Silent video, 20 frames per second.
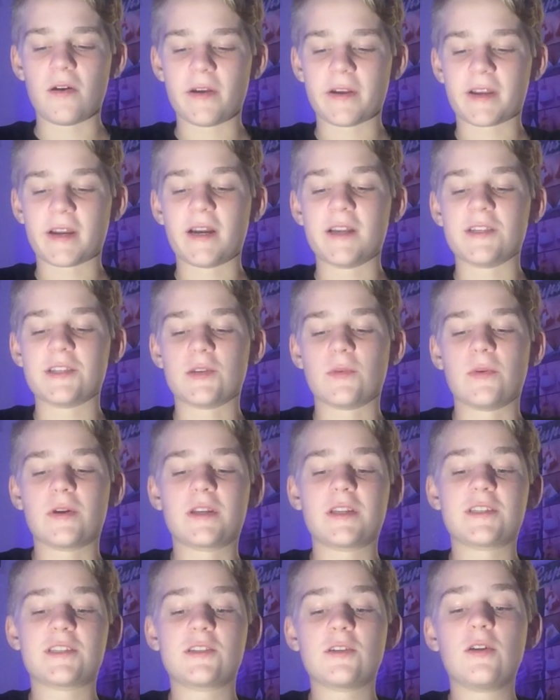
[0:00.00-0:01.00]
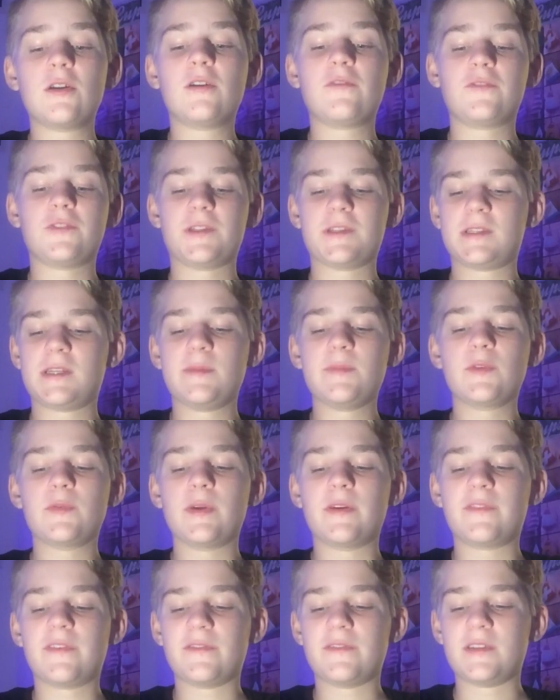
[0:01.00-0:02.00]
All right, guys. So we're gonna start off with the Team of the
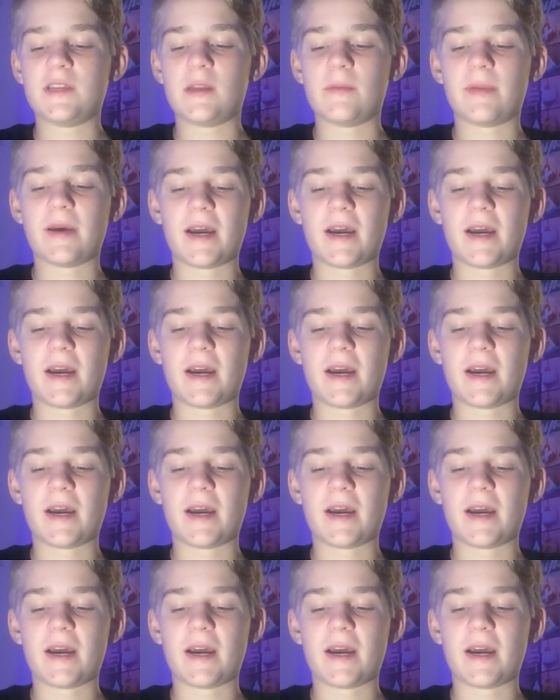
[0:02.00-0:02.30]
Week 15